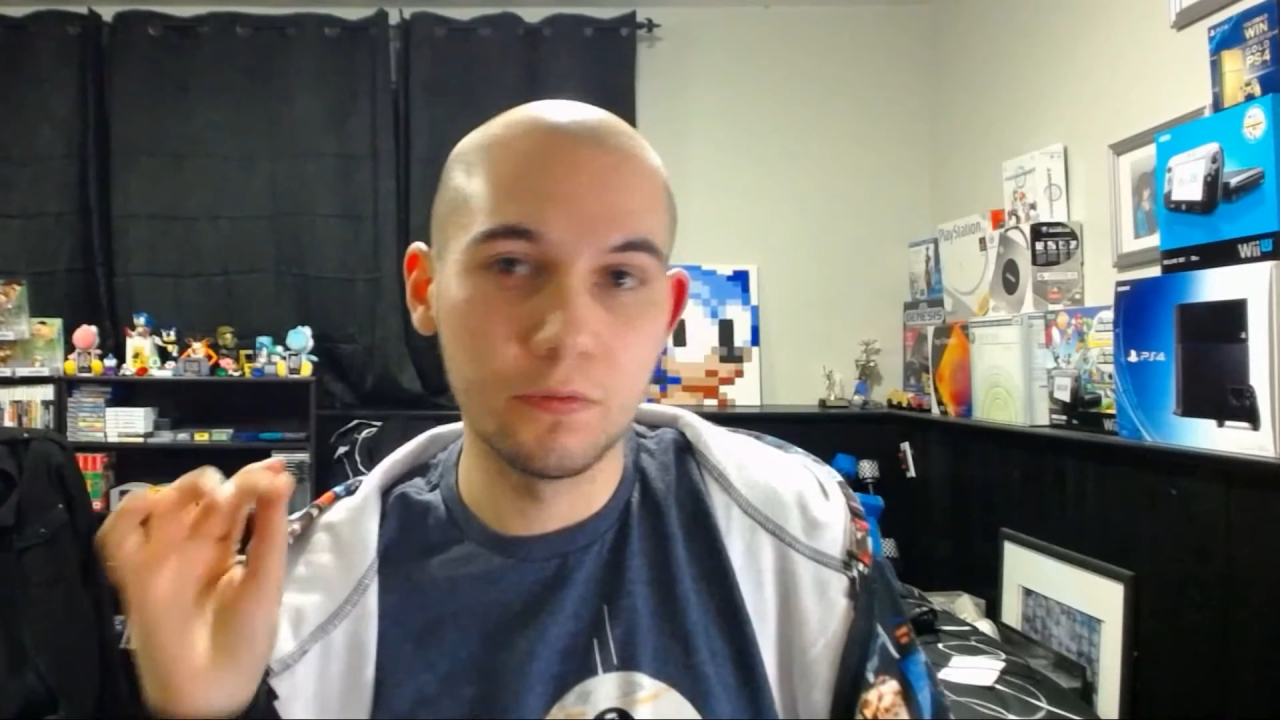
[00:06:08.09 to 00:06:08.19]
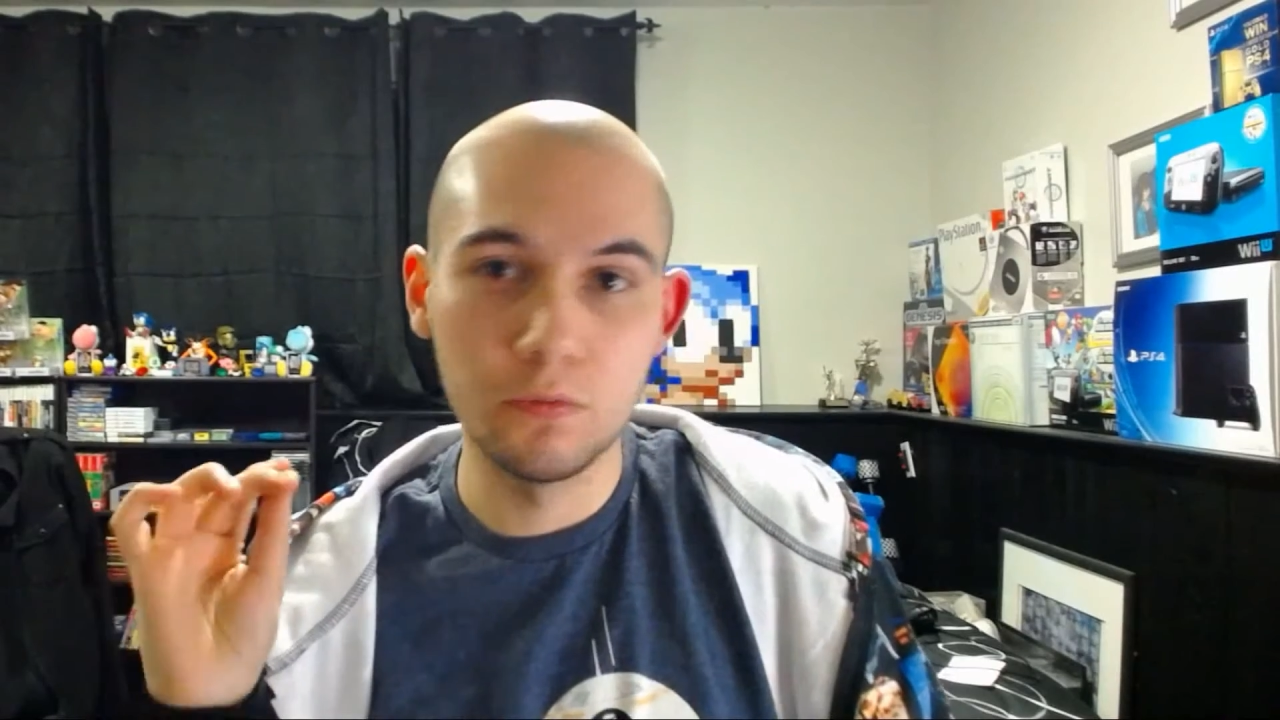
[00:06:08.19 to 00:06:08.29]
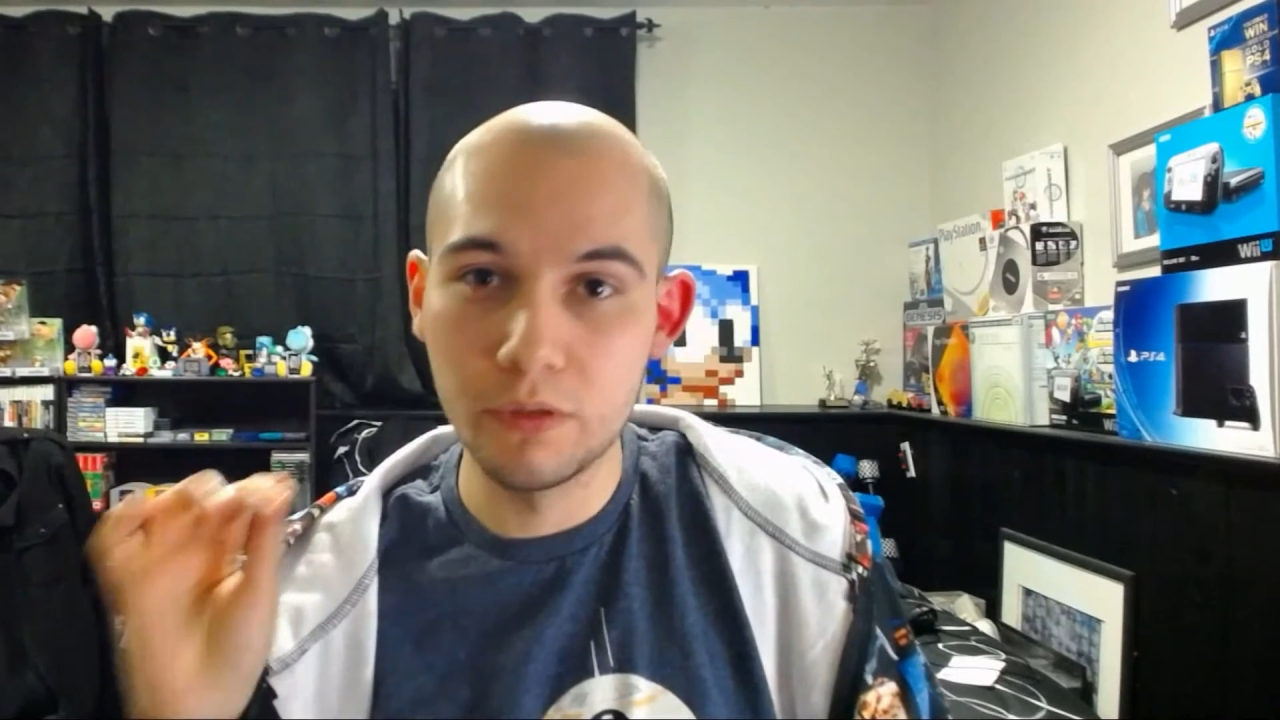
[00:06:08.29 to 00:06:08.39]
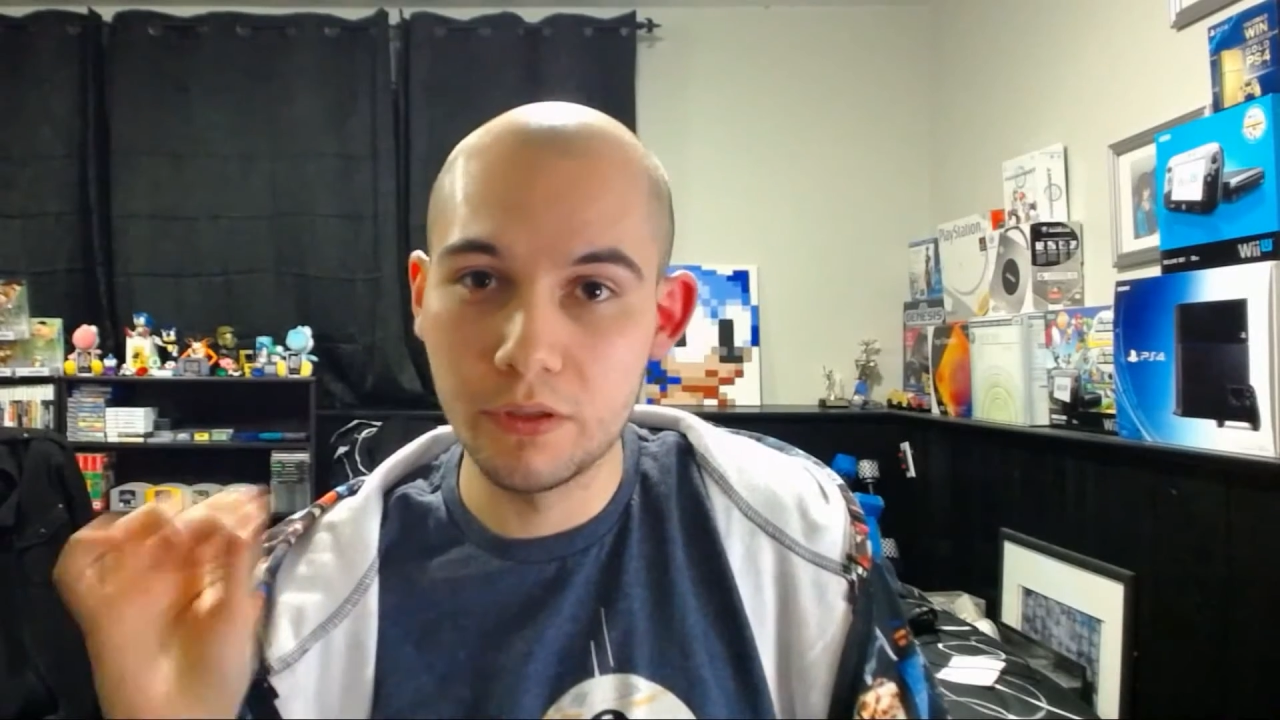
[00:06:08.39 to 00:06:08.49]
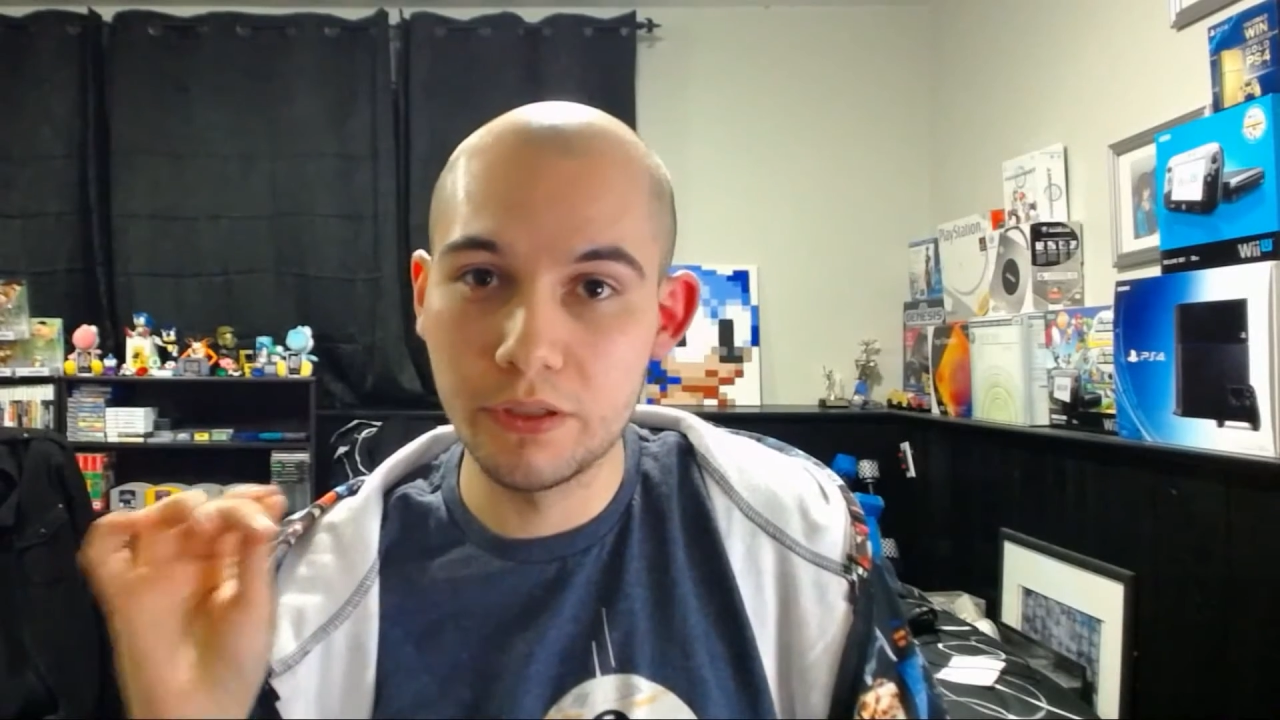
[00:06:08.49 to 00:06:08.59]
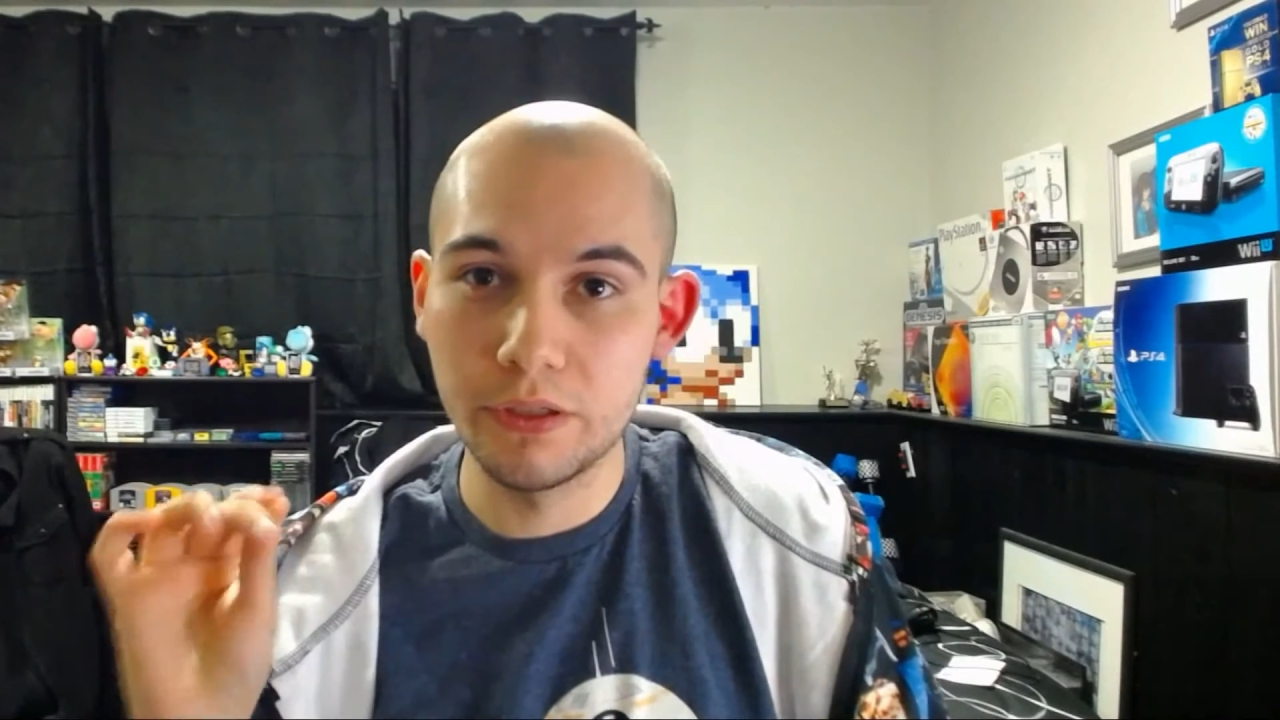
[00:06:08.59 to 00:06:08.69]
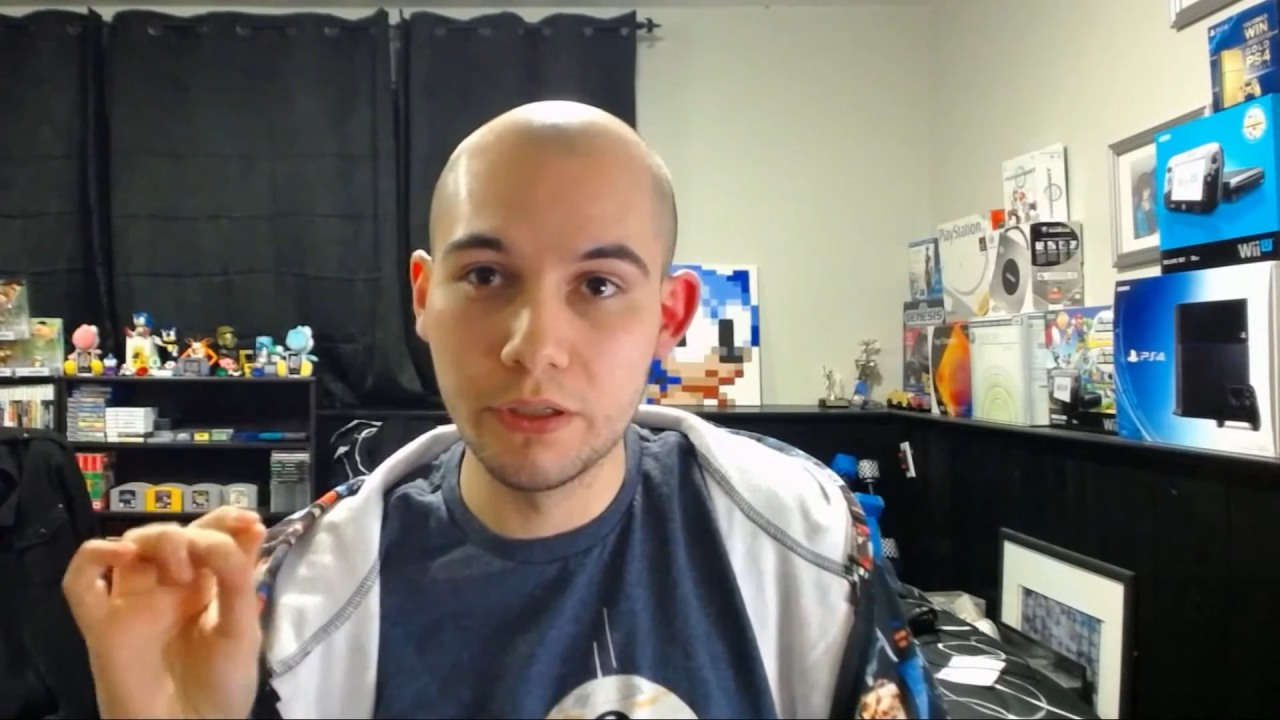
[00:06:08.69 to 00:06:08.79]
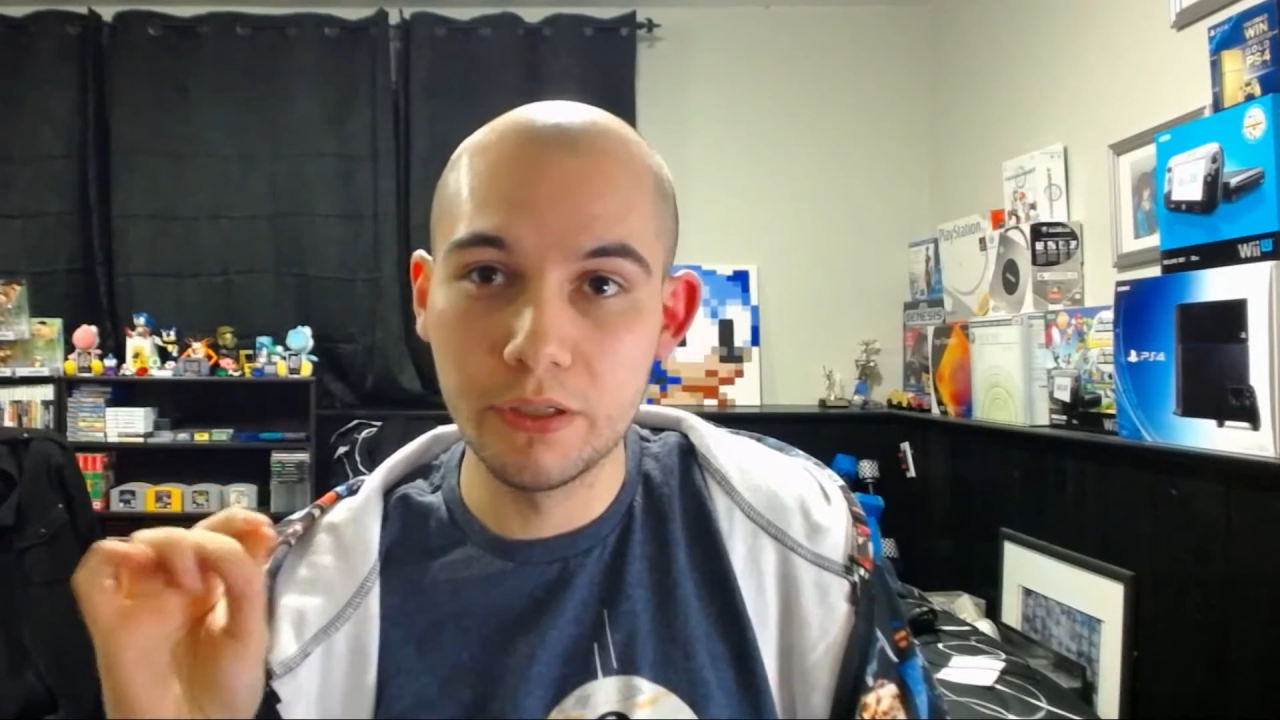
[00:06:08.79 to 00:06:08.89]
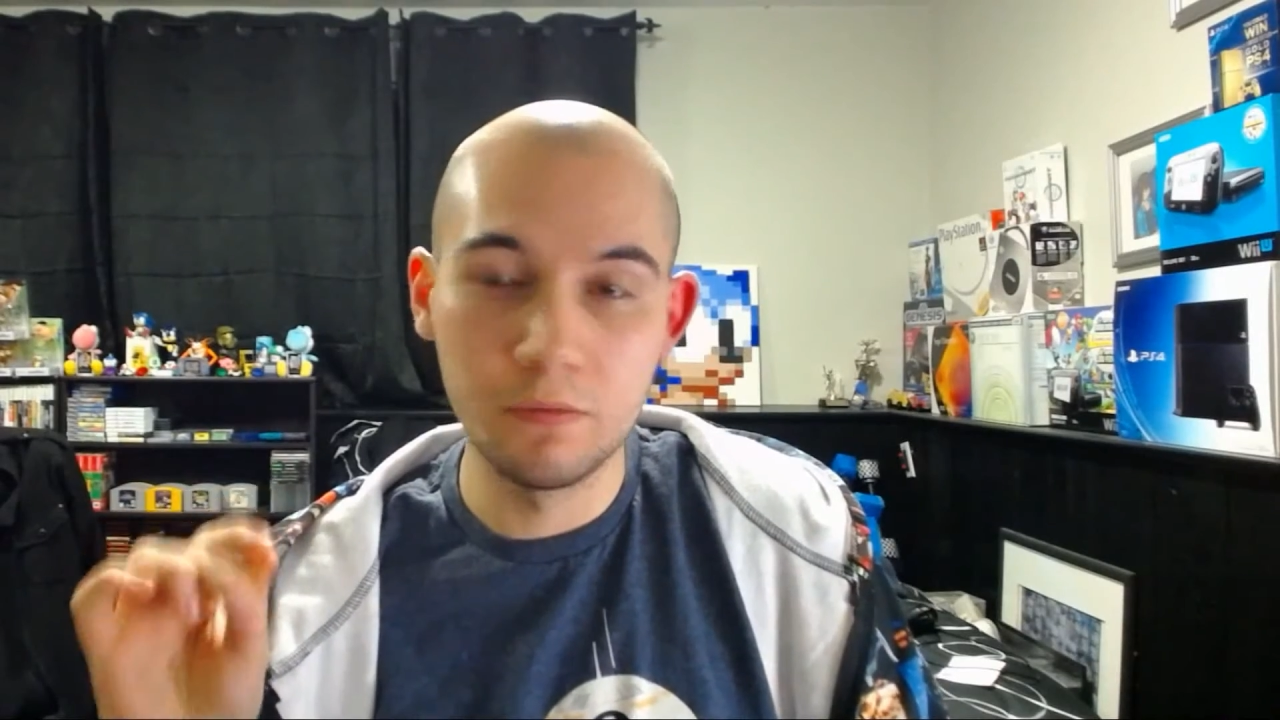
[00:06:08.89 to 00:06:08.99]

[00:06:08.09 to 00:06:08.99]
really good,